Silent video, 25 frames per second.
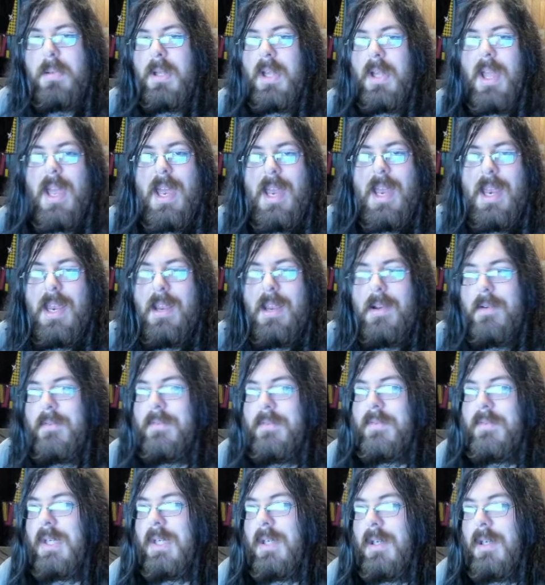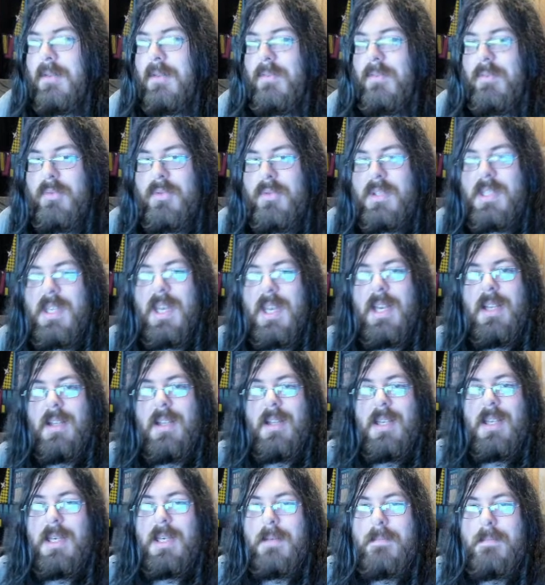play of
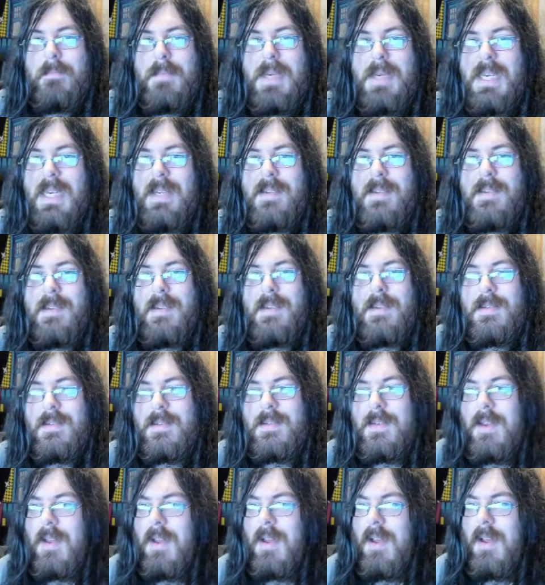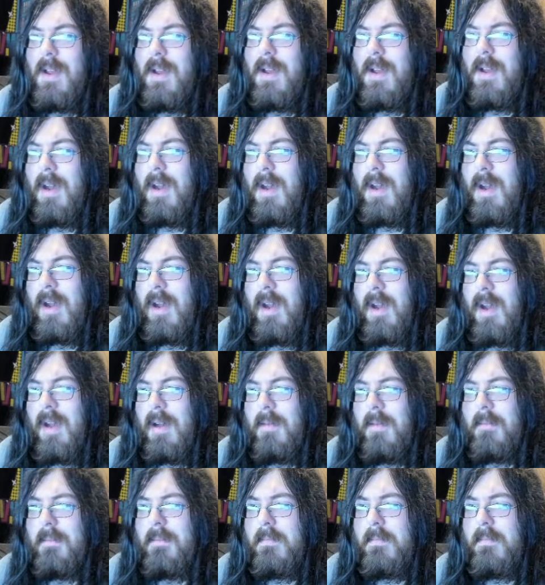recycling pieces.
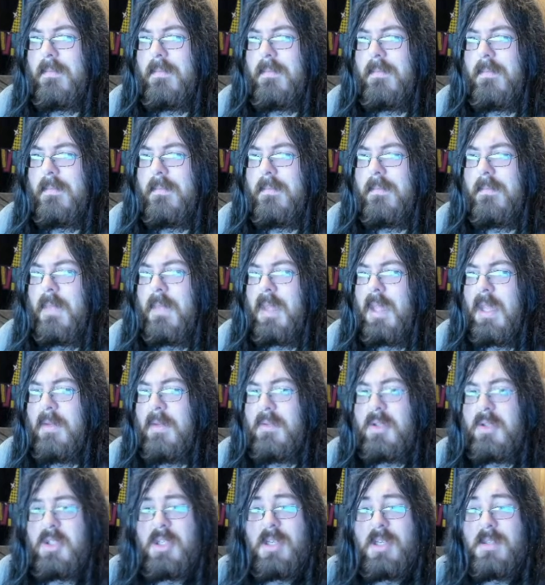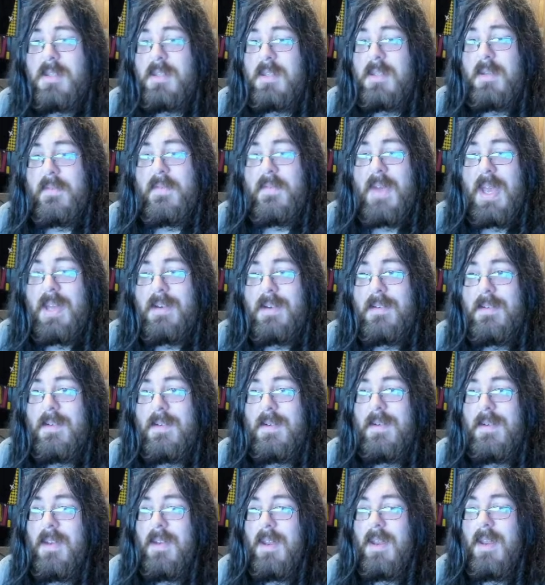It was just the
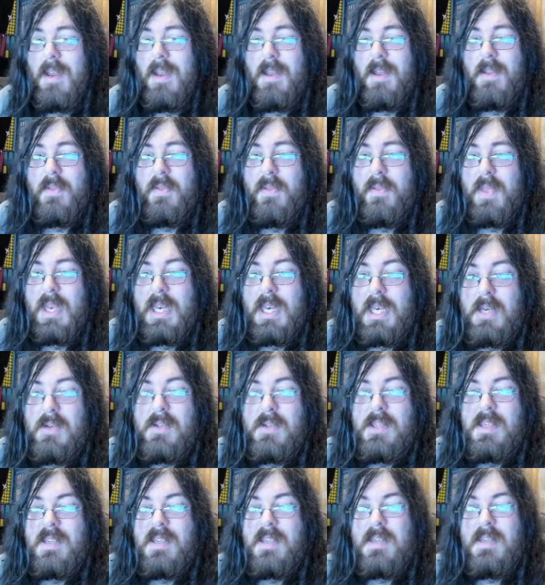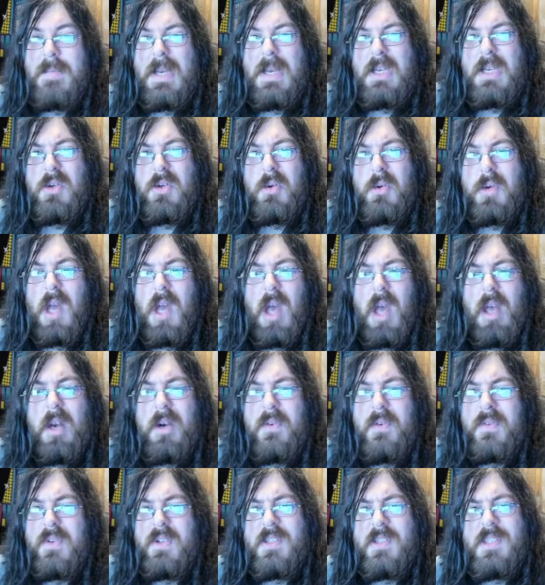fact they used this special cutter
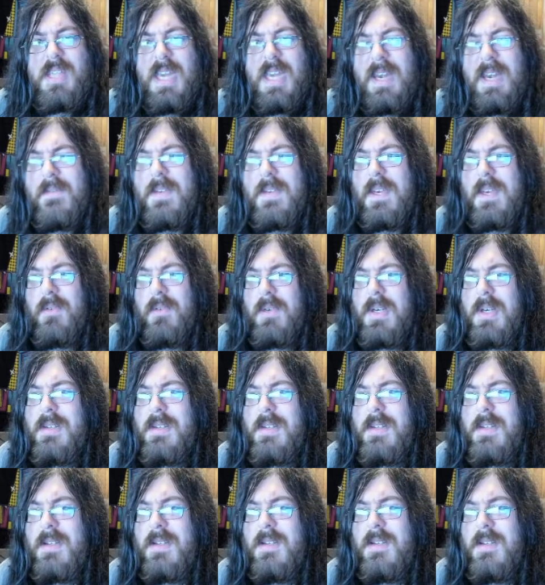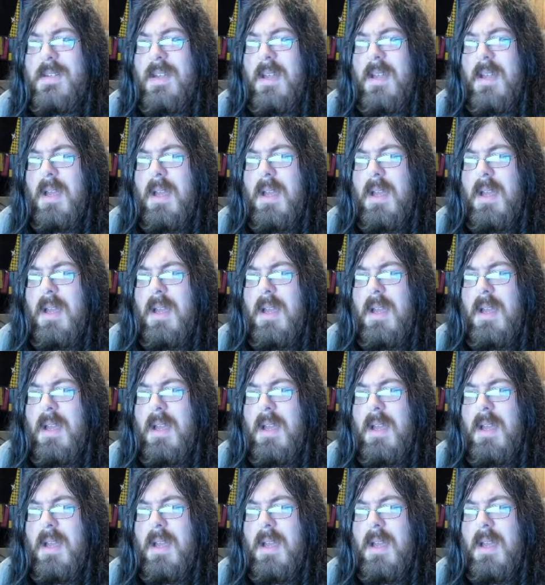for safety reasons,